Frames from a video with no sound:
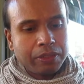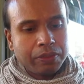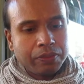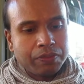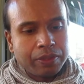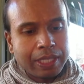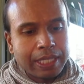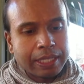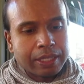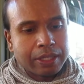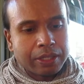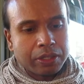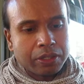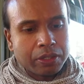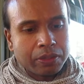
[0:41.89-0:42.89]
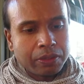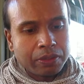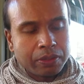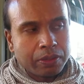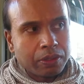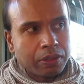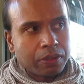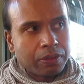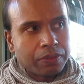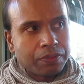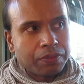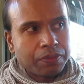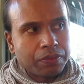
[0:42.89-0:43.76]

you've let go of